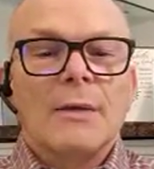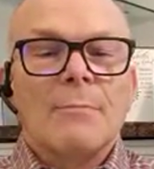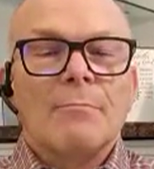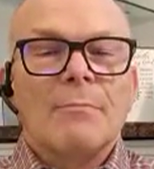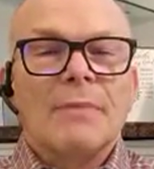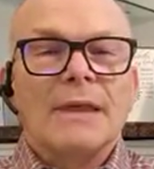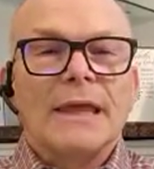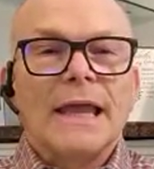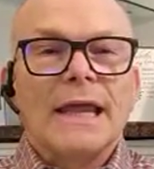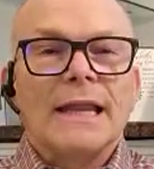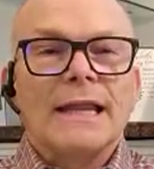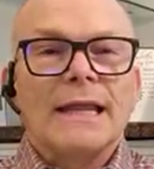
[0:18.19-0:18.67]

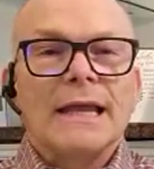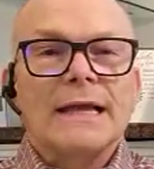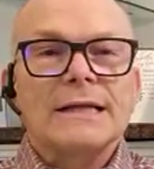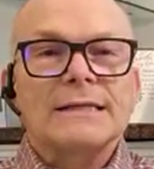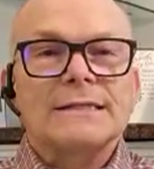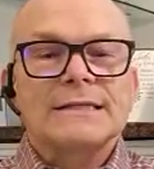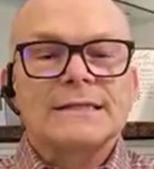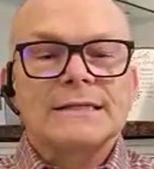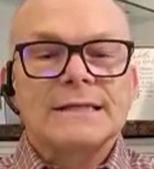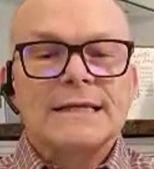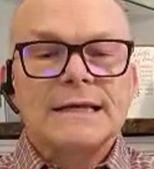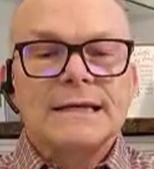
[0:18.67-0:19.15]
Beginning at
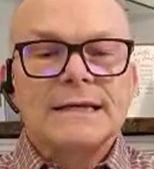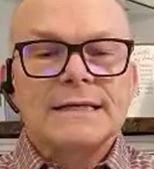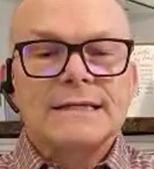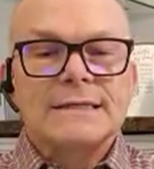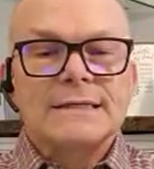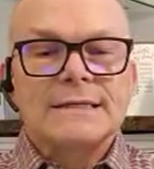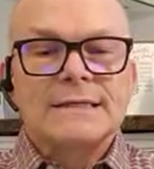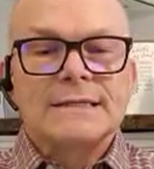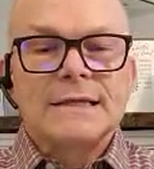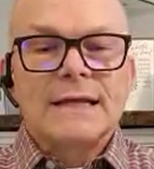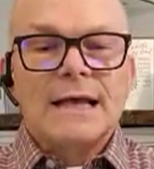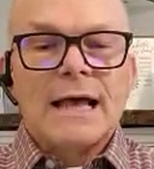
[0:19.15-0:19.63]

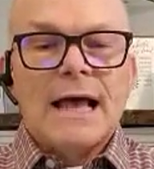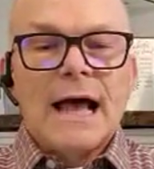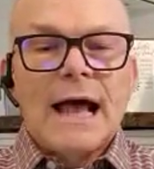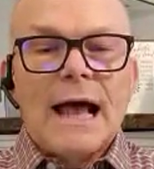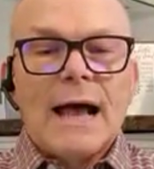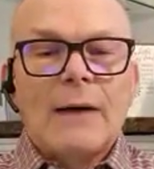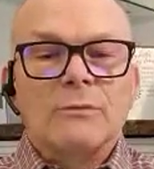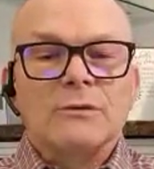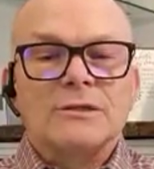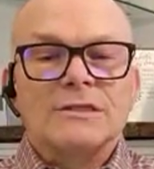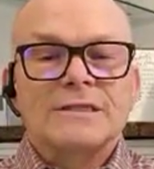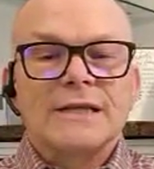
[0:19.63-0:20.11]
6,
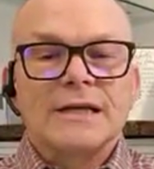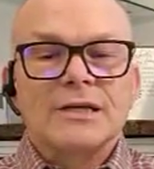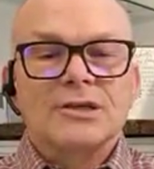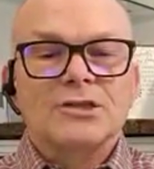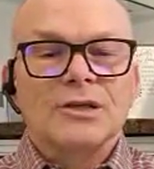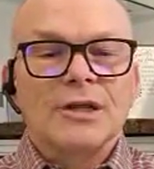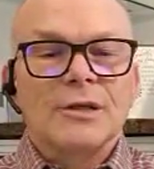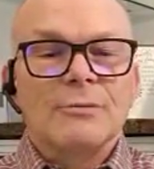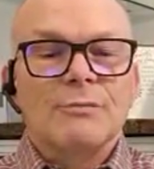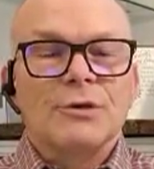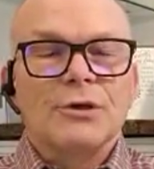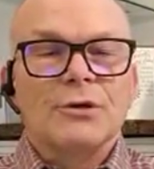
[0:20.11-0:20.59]
I was
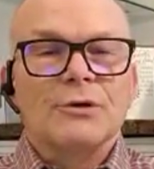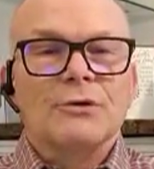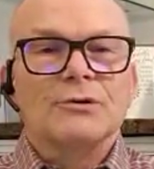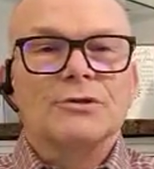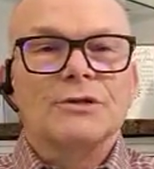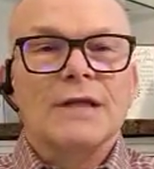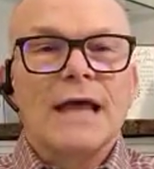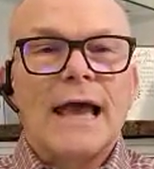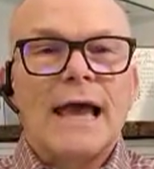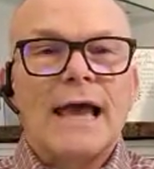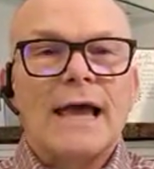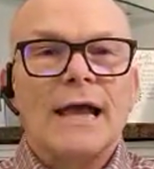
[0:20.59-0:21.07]
sexually
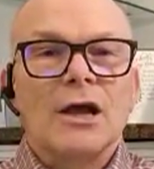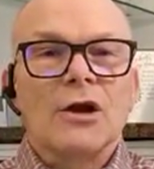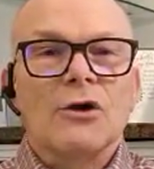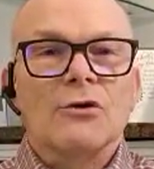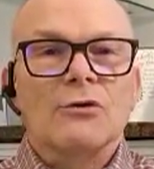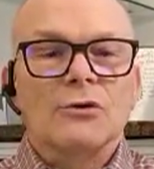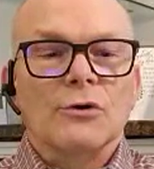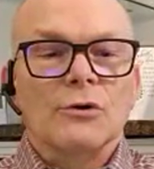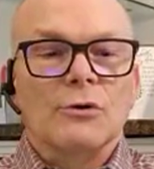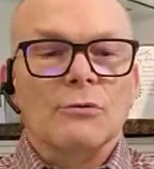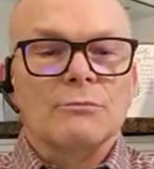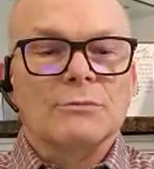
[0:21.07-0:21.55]
abused and
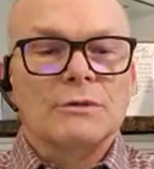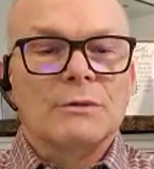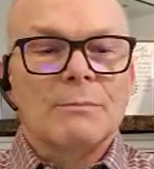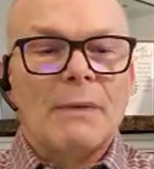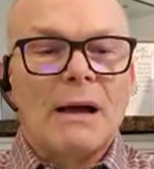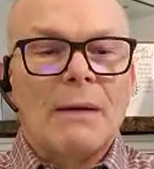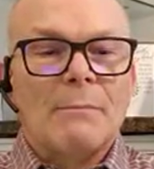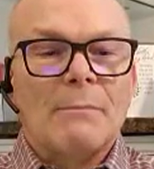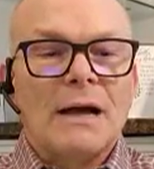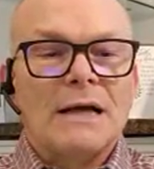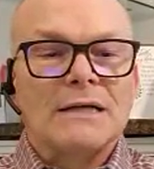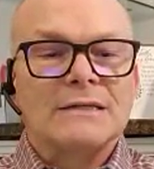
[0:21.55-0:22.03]
groomed
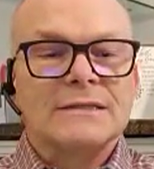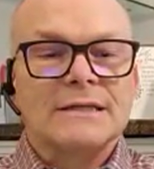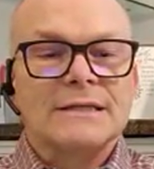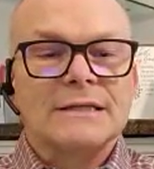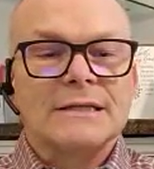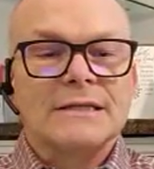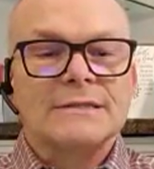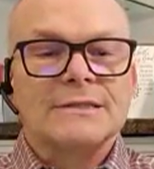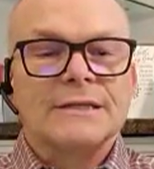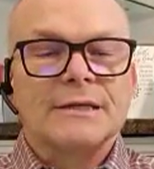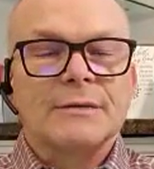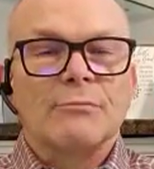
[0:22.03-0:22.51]
by my
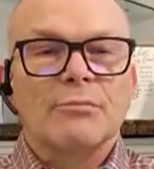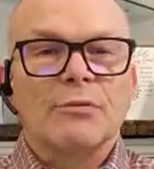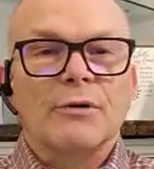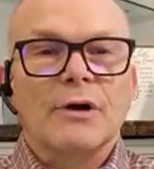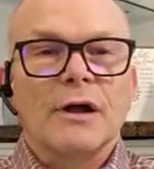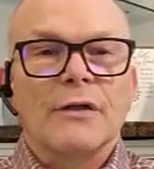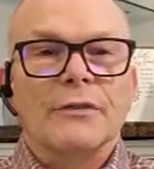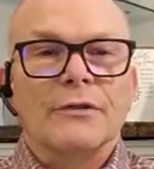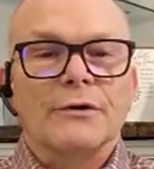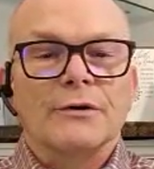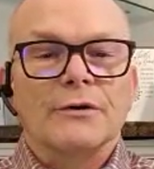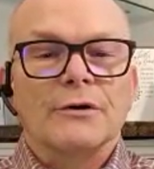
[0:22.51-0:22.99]
sadistic
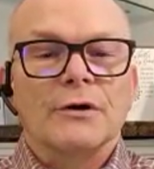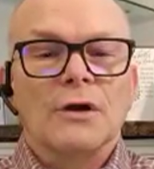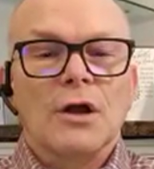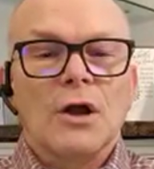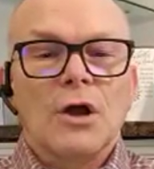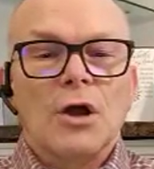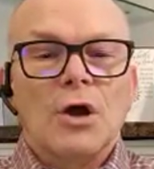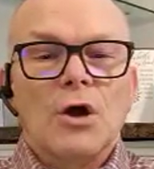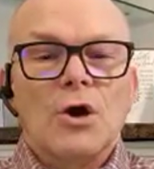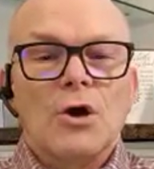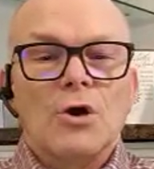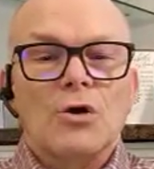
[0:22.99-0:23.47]
brother,
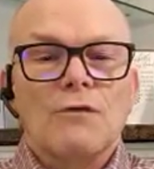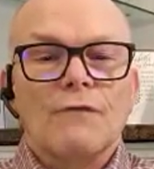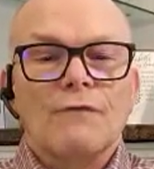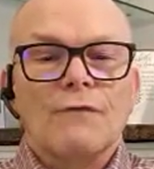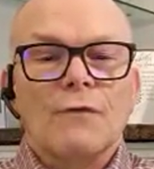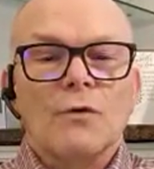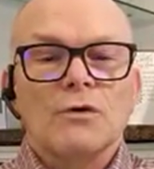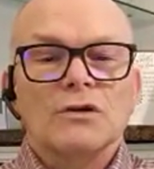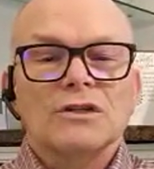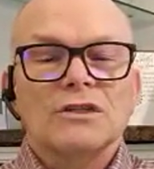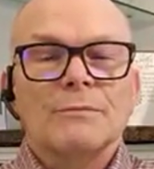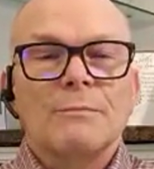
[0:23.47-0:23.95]
who
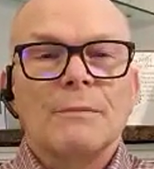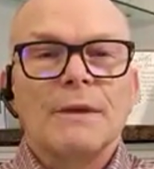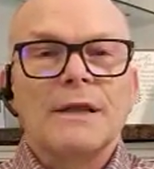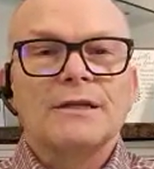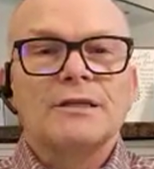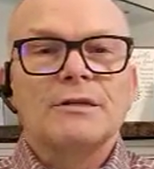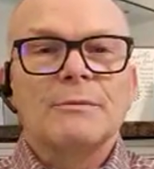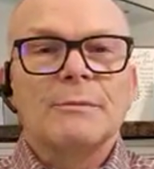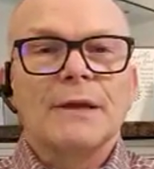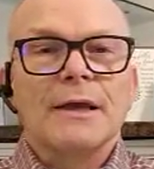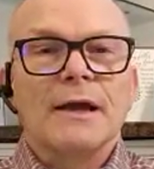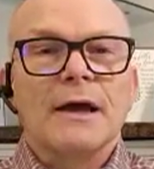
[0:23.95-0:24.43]
forced me
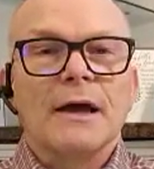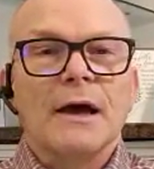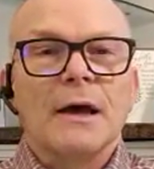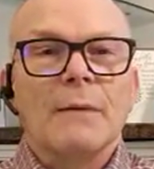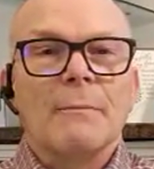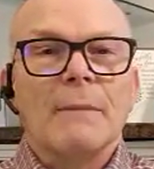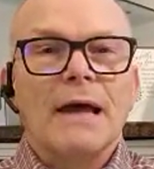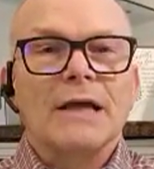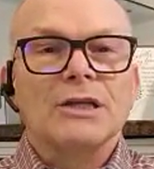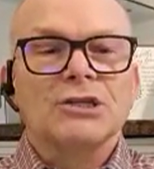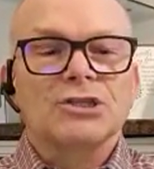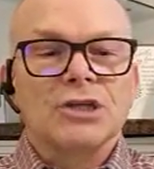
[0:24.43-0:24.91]
to
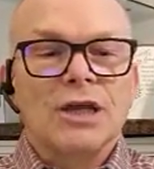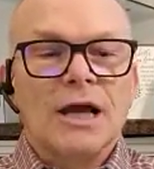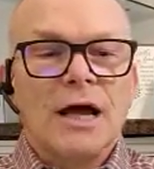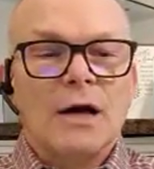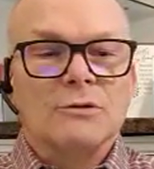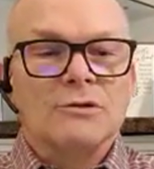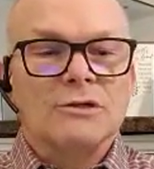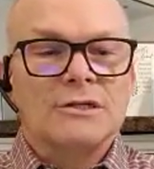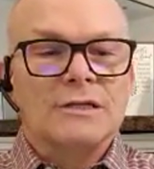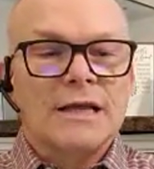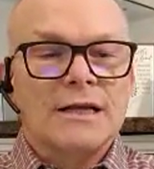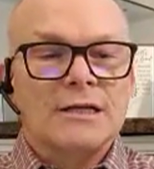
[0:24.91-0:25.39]
become a
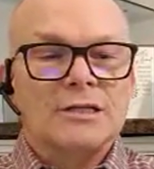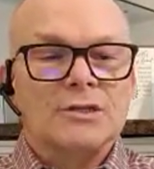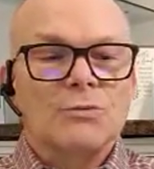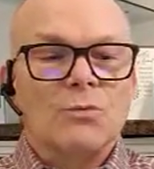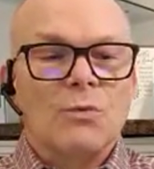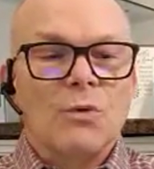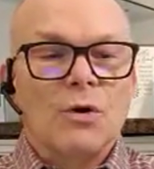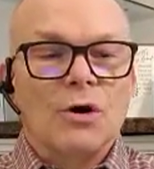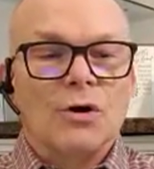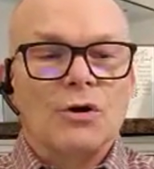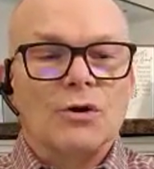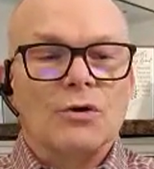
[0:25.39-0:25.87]
child sex
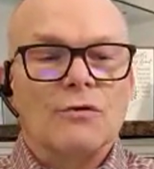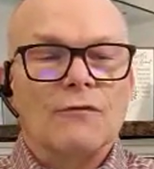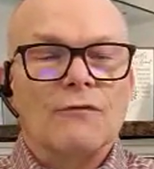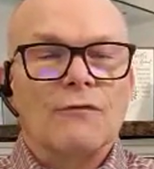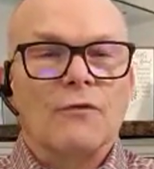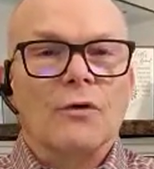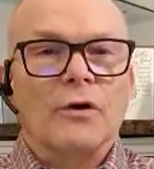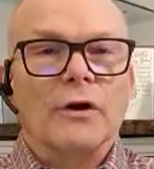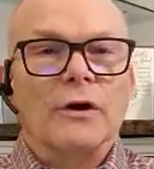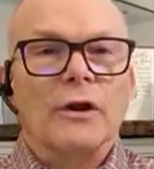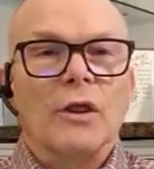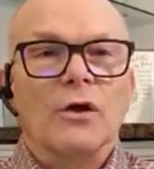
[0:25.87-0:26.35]
worker
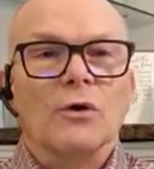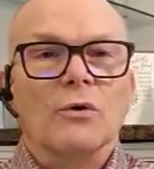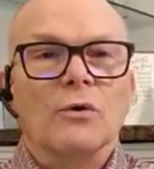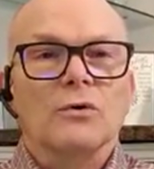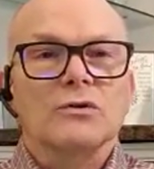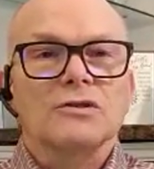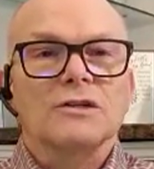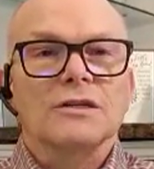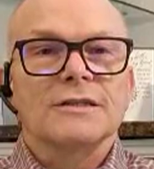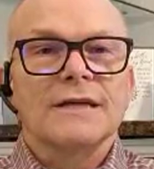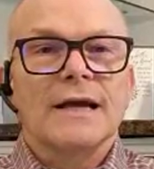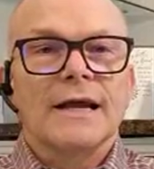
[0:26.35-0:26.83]
for a local
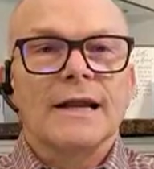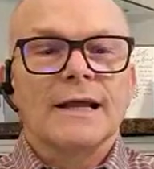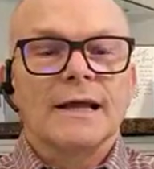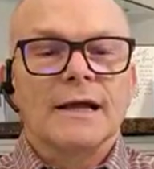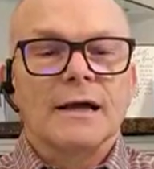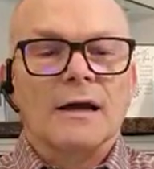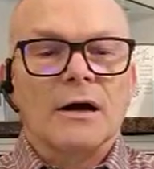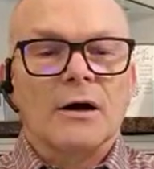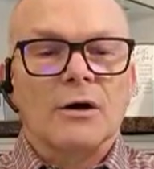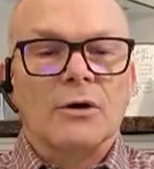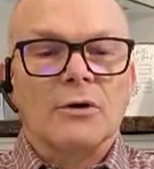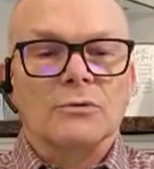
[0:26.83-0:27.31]
satanic
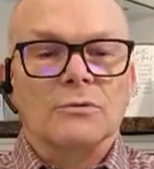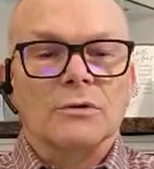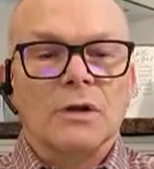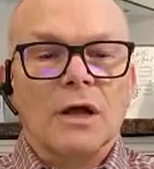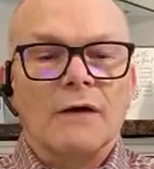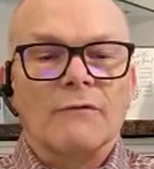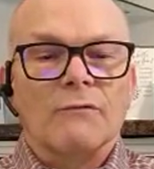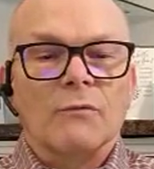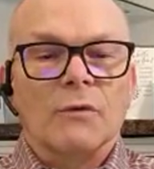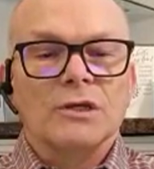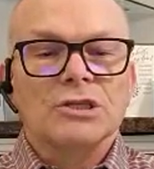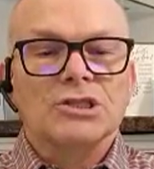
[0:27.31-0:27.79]
cult
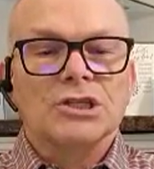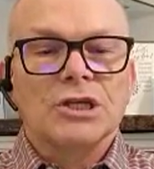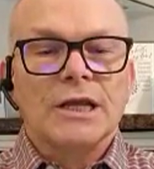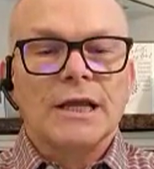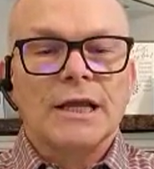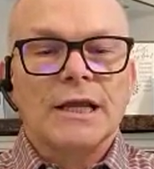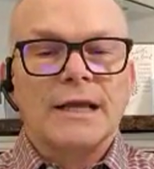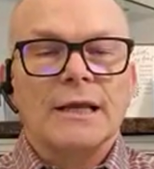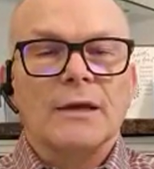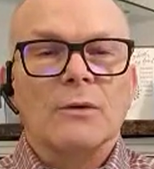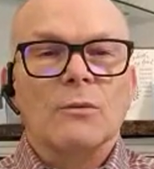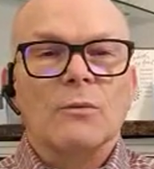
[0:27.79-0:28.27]
of which
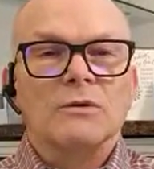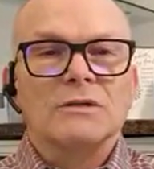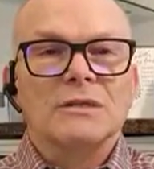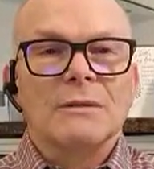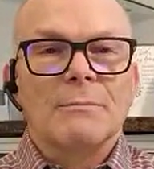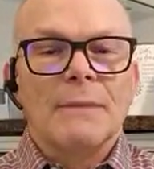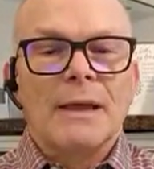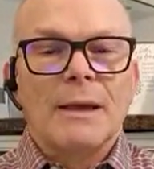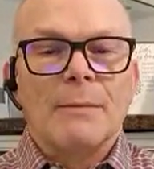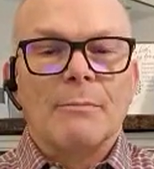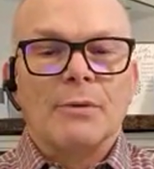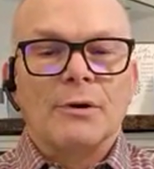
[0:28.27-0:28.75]
he was a
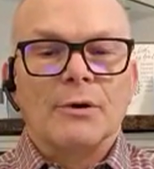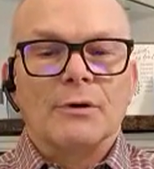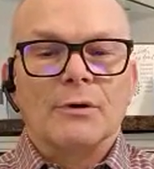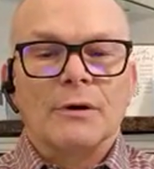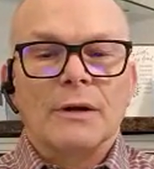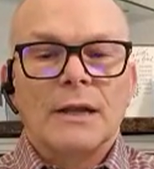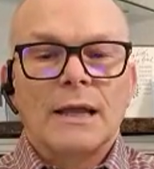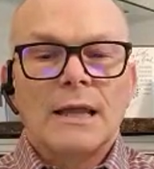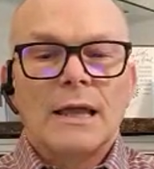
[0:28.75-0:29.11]
member.